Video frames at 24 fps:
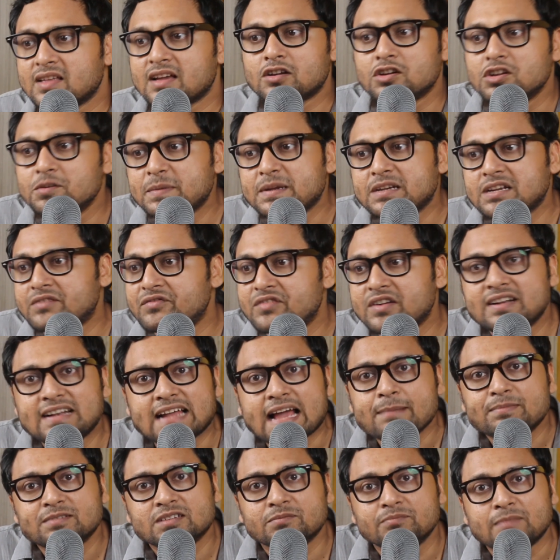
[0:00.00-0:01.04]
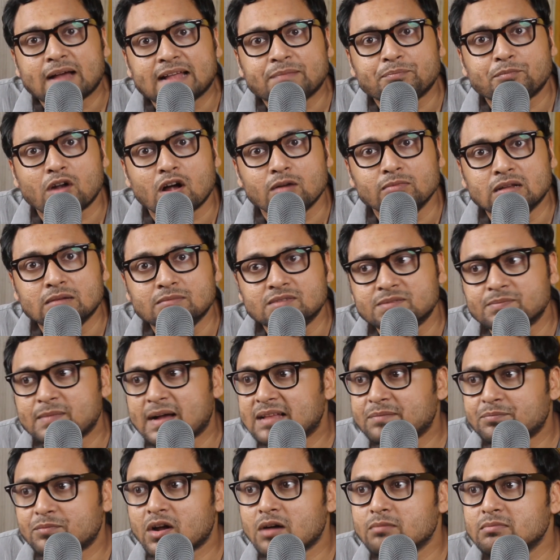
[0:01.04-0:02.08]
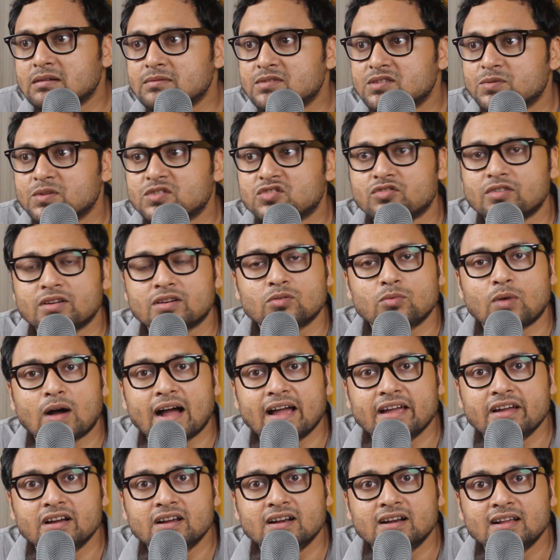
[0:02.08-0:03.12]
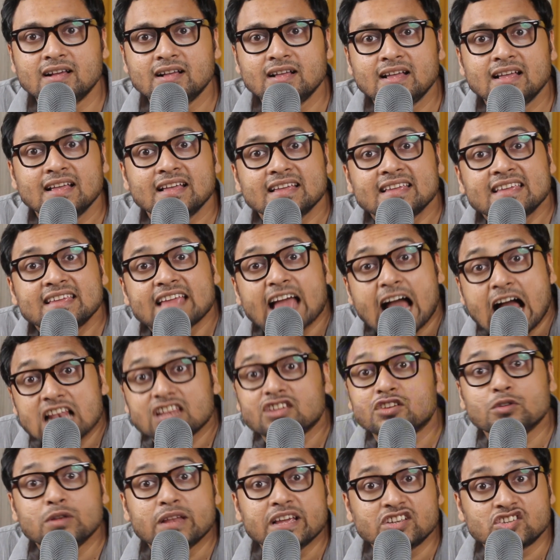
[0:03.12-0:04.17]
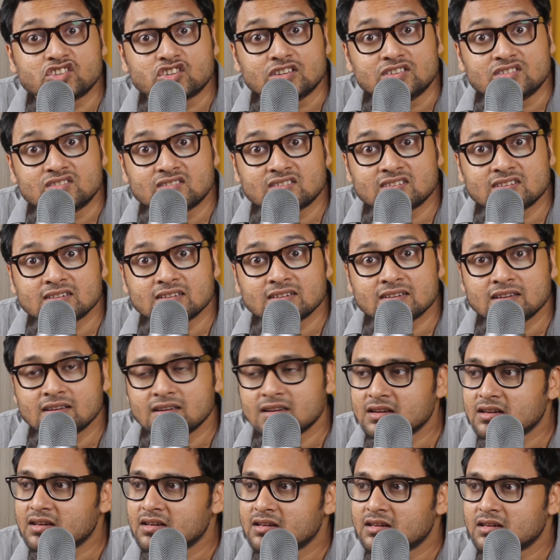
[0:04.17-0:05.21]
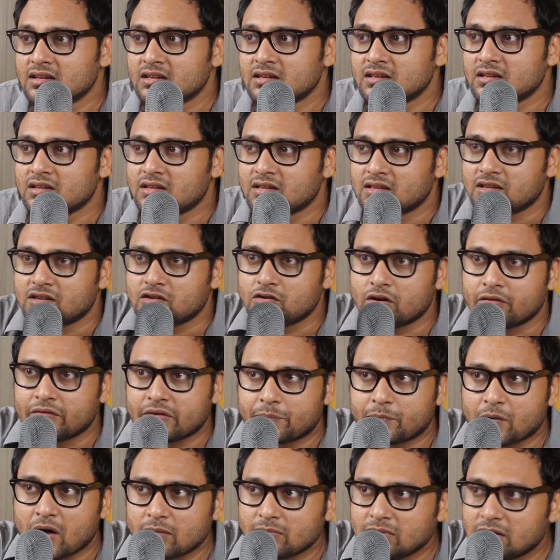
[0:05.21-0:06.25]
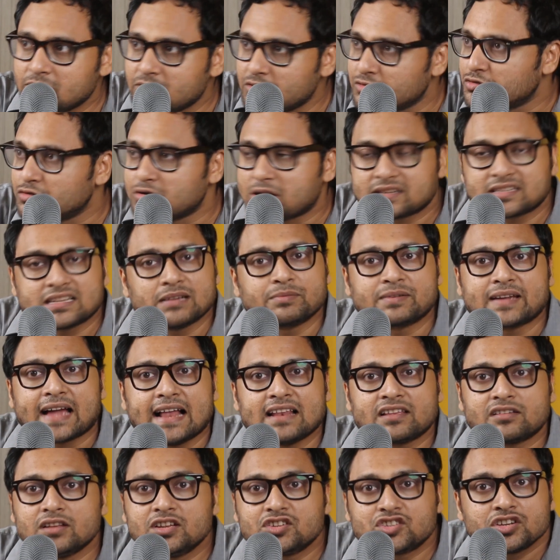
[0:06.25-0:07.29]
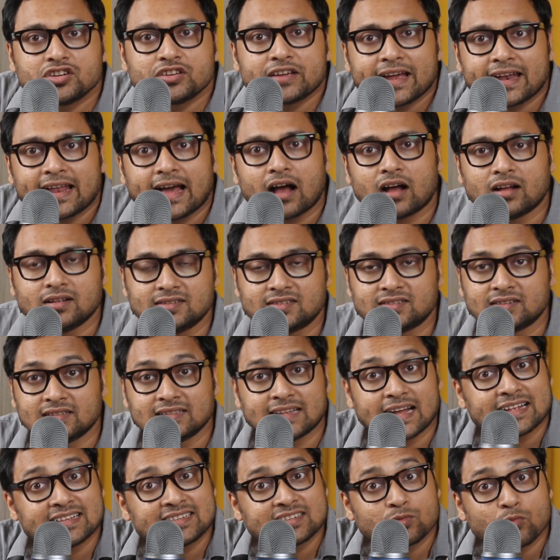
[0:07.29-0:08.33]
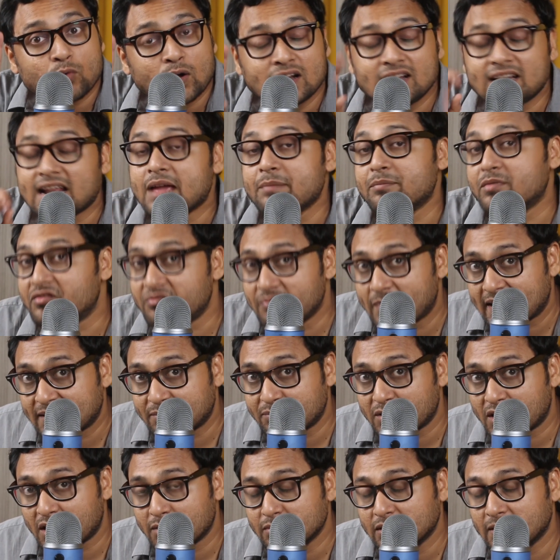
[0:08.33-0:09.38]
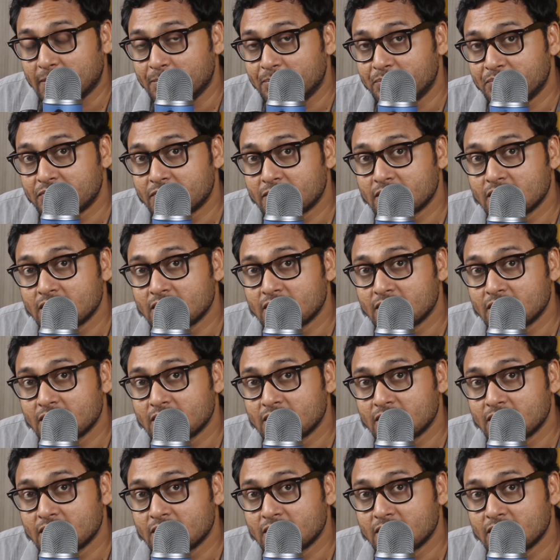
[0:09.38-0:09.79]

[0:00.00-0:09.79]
there could be different types of math problems. Math problems which require calculations. You have a problem, you do some calculation, you get an answer. That's one type of math problem